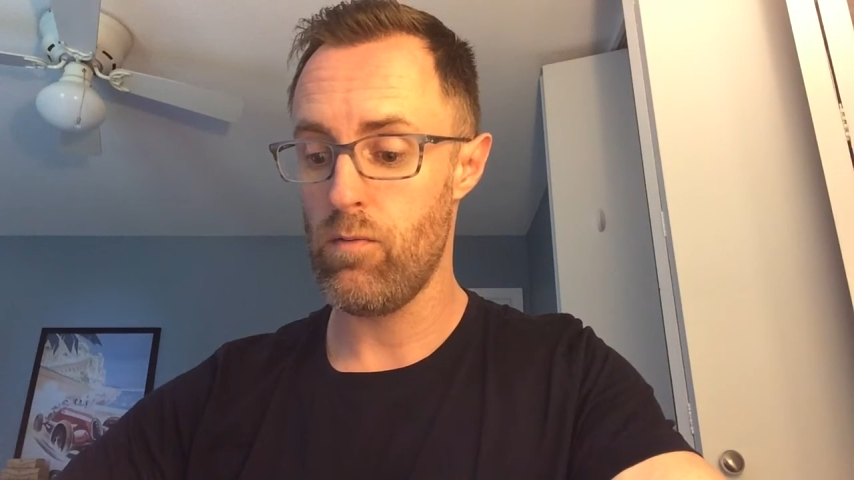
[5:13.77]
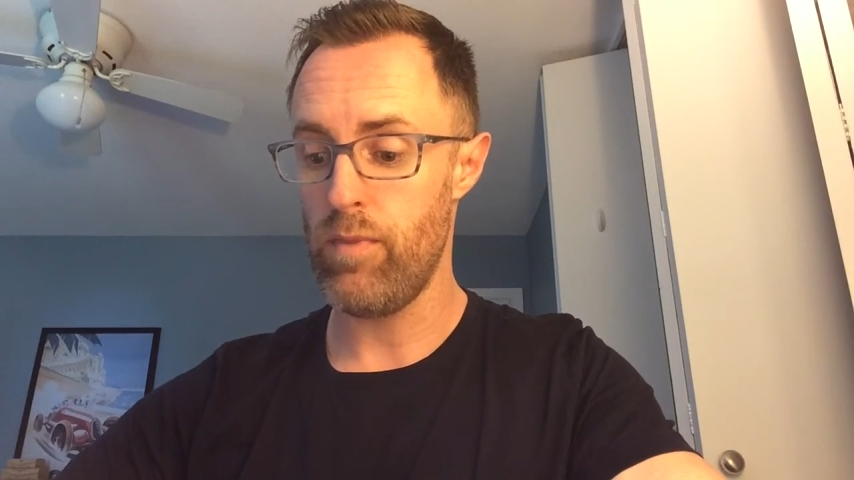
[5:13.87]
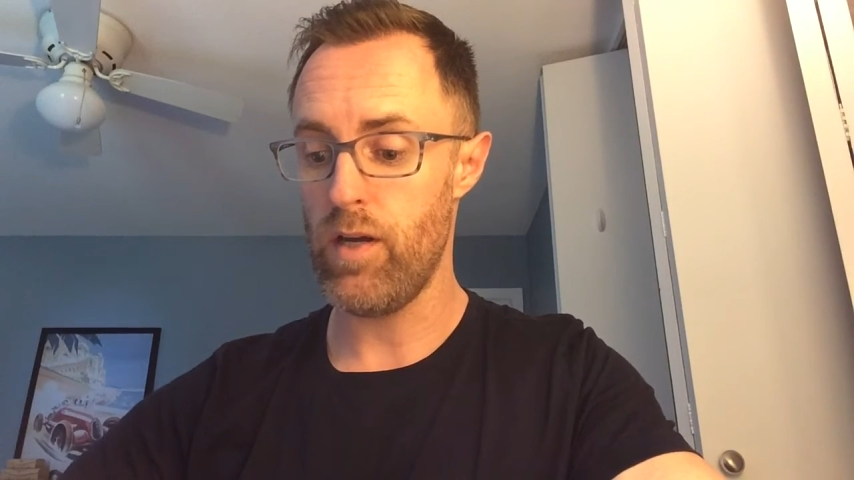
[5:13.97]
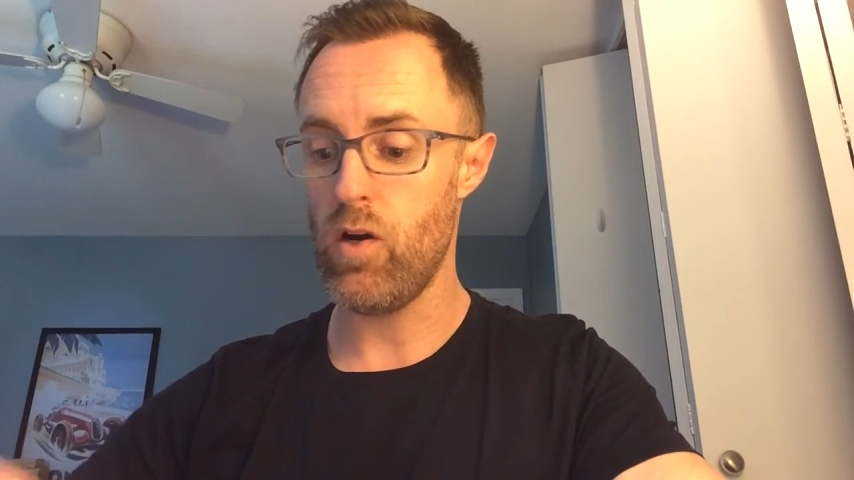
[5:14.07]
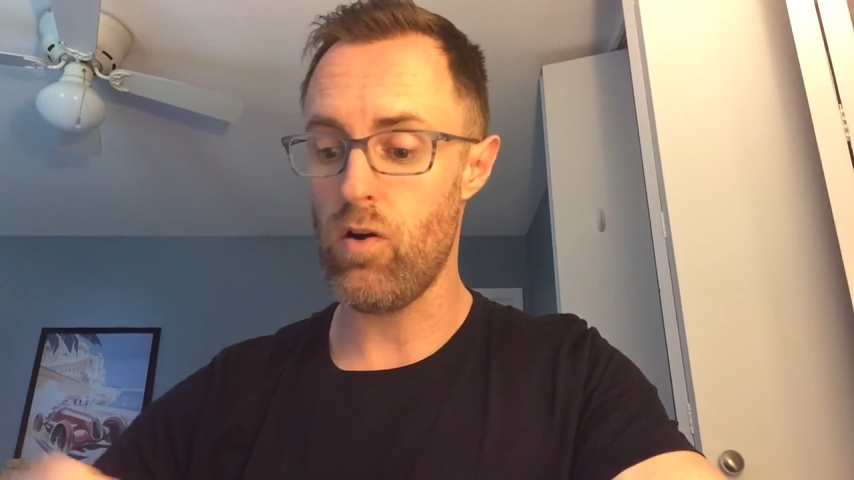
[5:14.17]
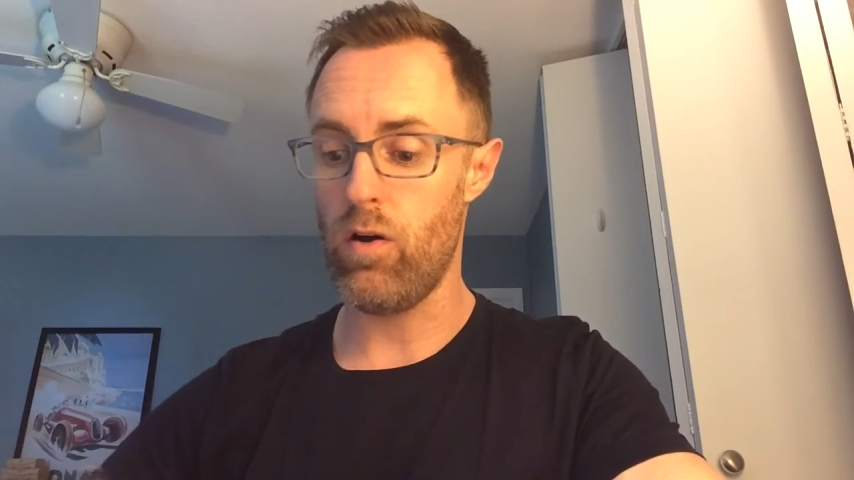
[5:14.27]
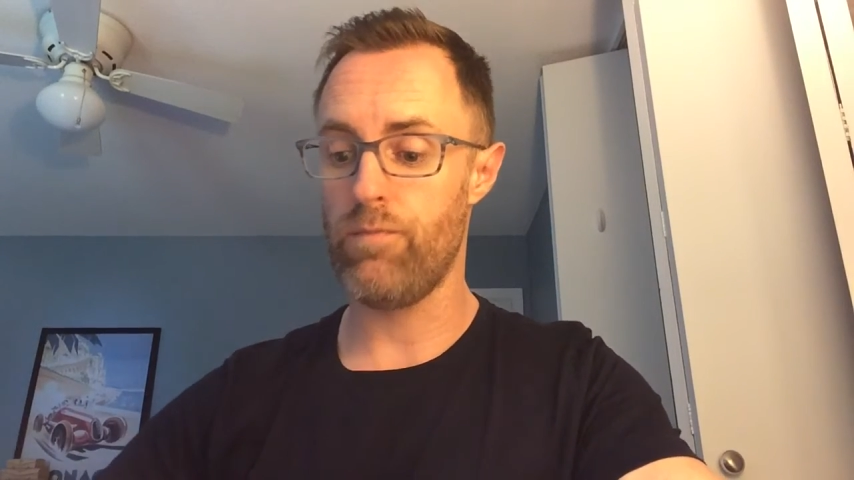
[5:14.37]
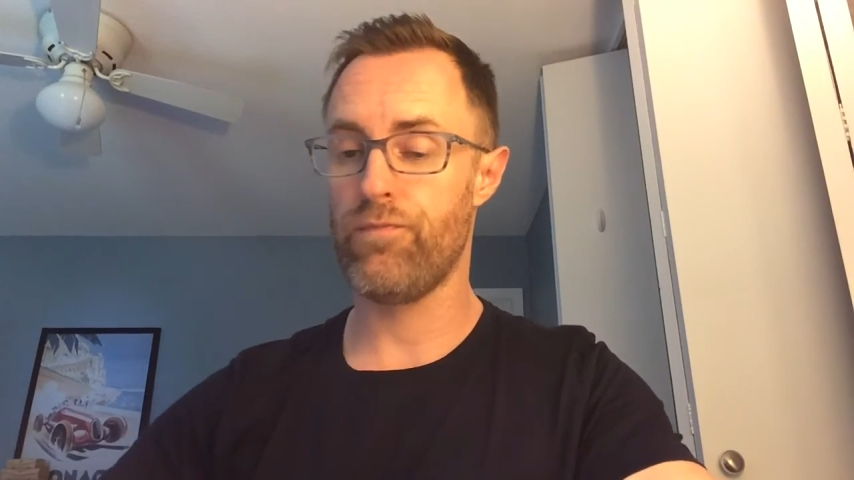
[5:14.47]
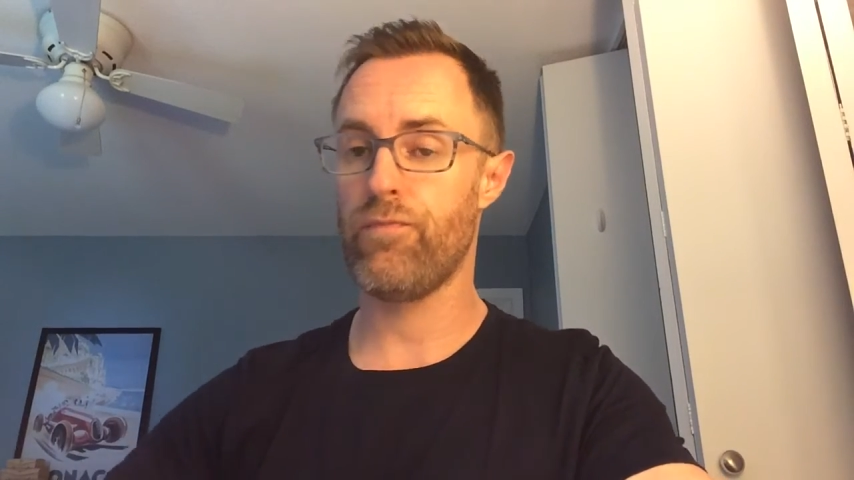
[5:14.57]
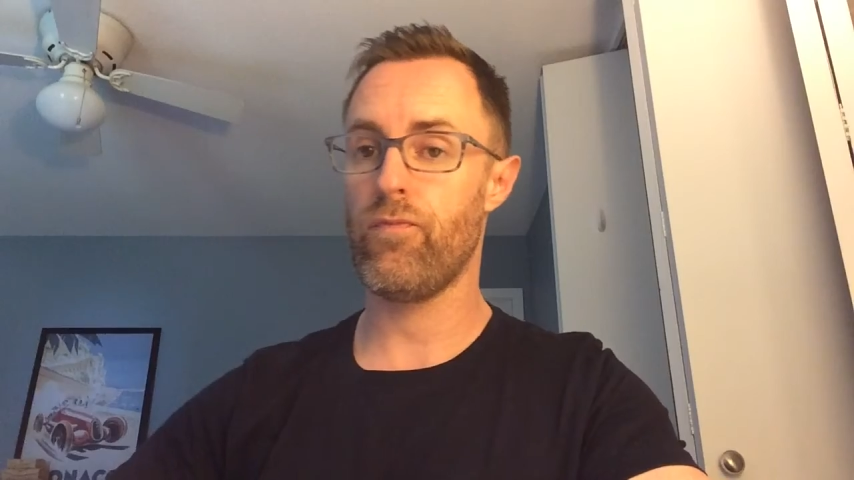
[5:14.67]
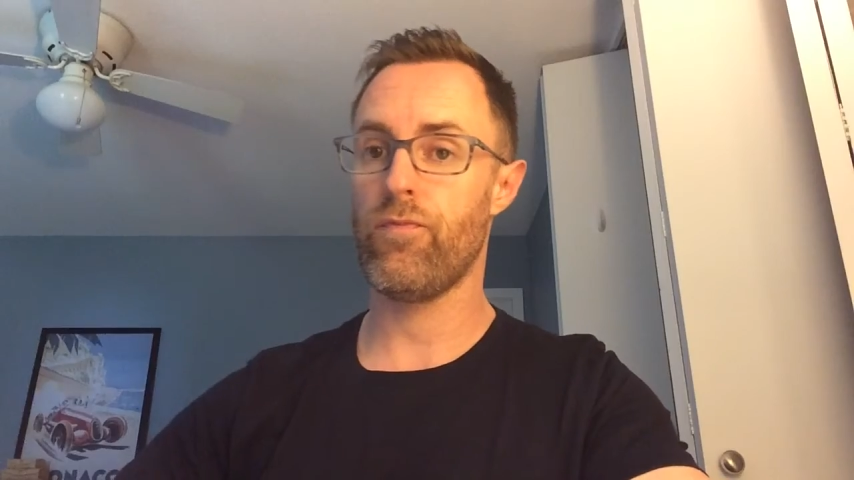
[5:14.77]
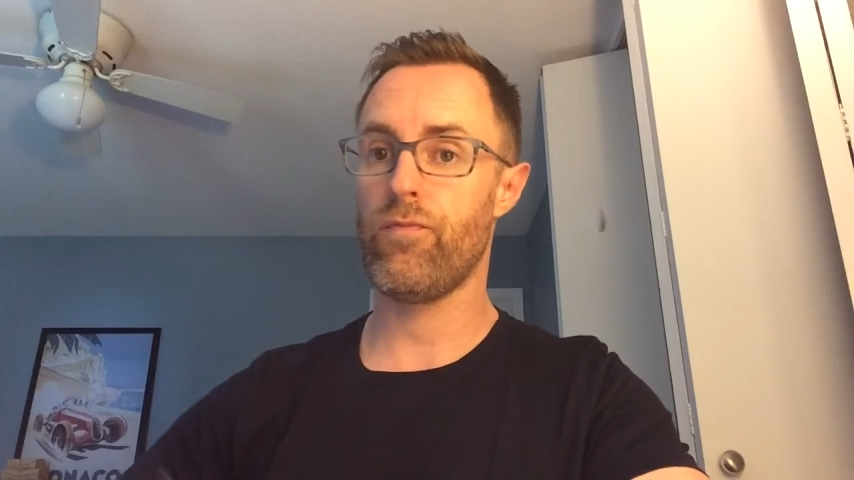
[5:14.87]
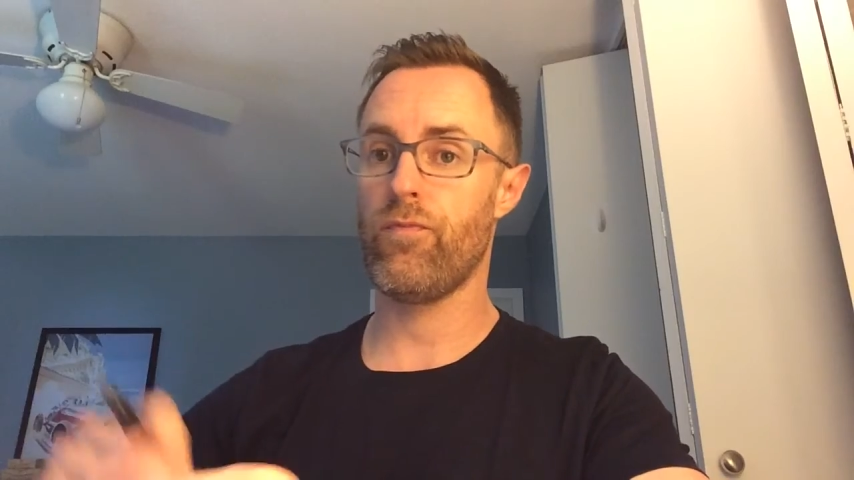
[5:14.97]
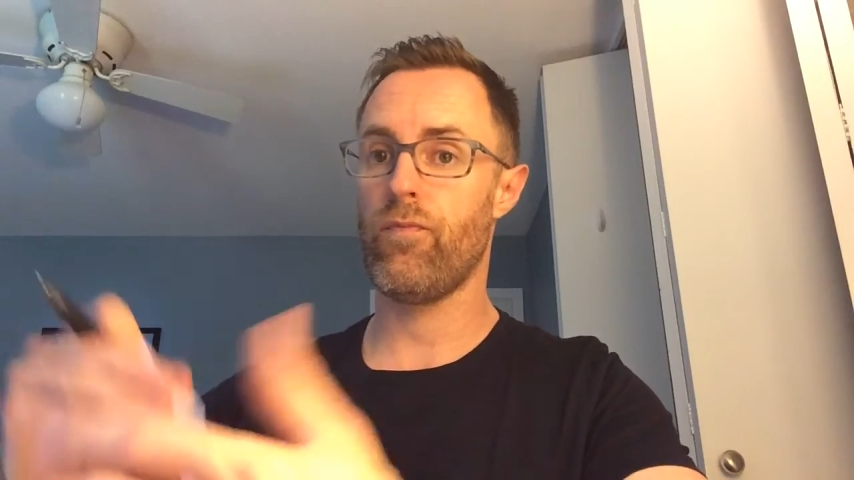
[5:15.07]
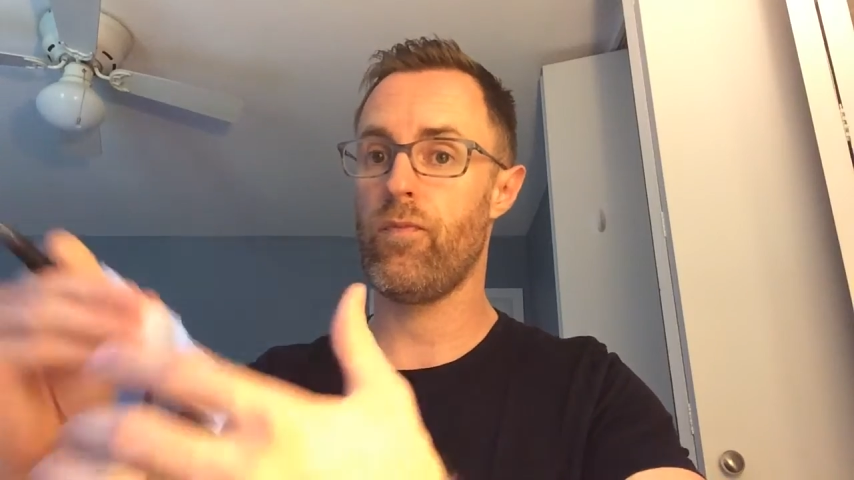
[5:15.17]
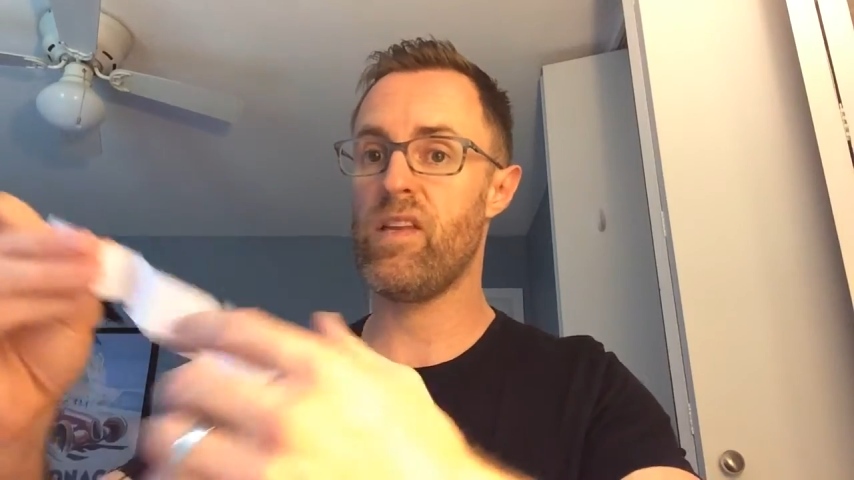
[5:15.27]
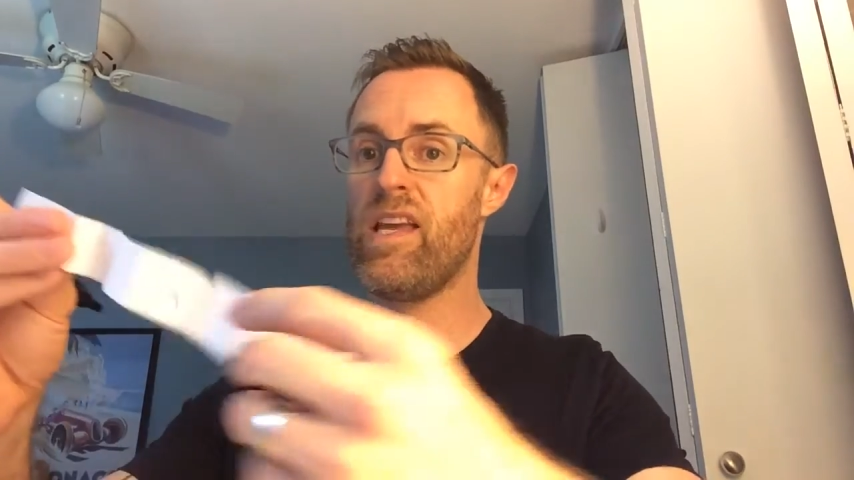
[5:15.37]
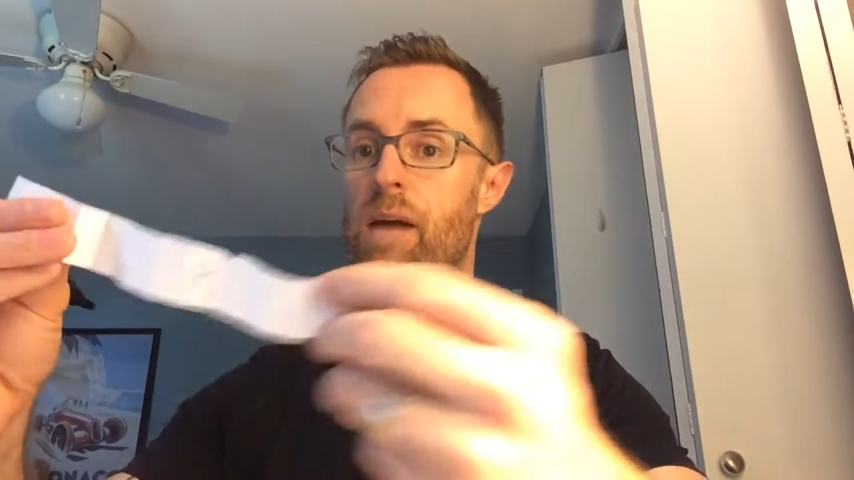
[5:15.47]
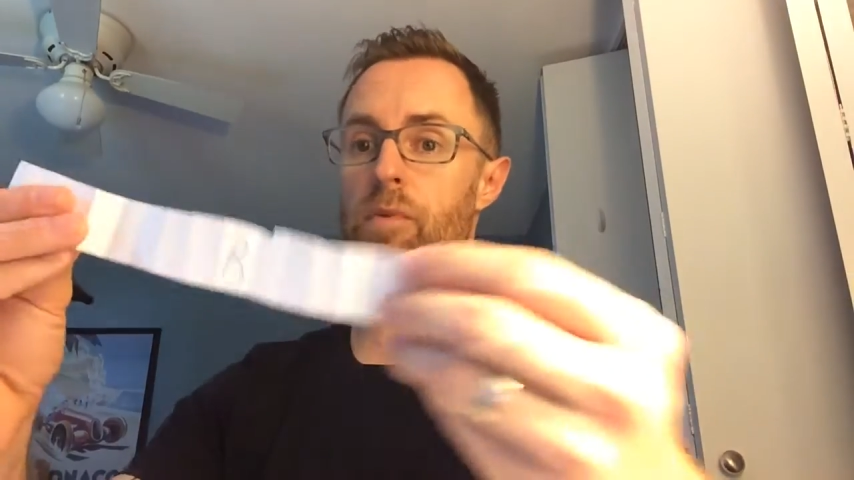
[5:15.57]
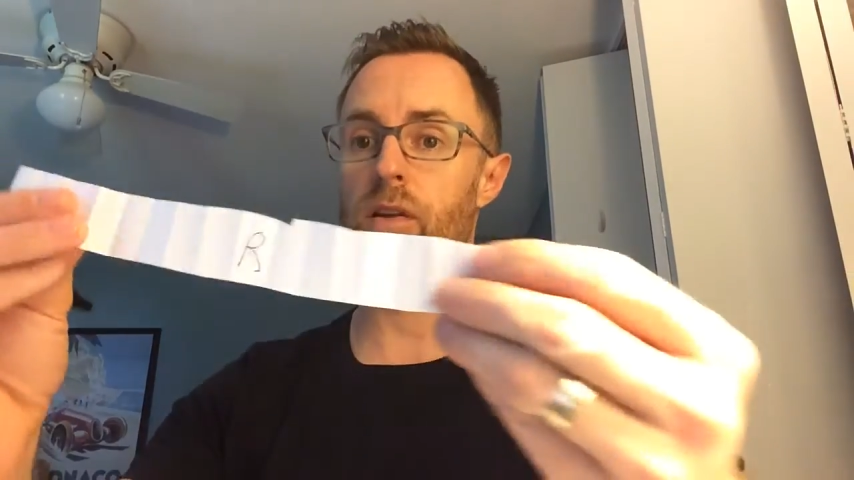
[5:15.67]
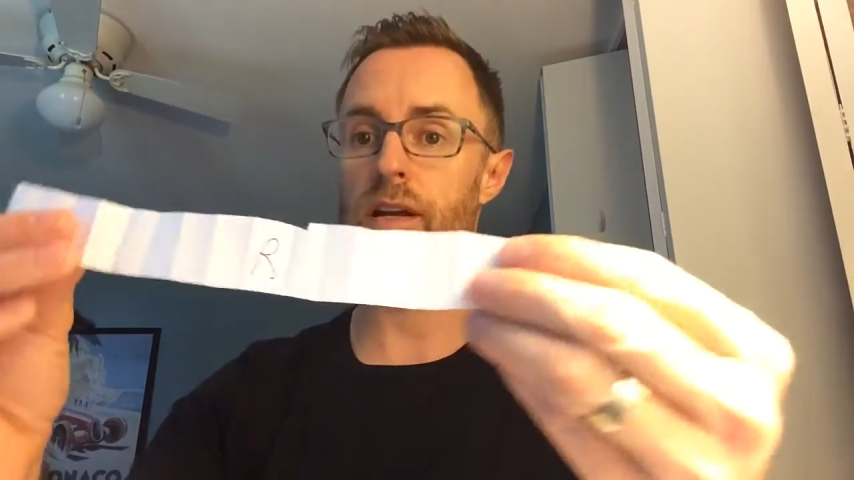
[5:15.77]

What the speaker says: Big R, capital